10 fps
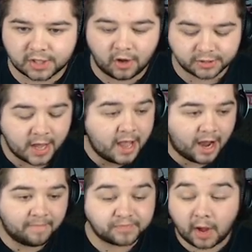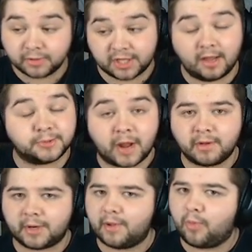God. Obviously, a very,
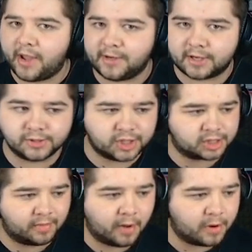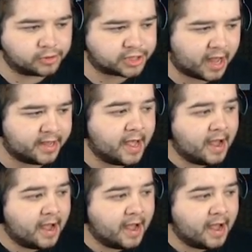very weird-looking system, I will say.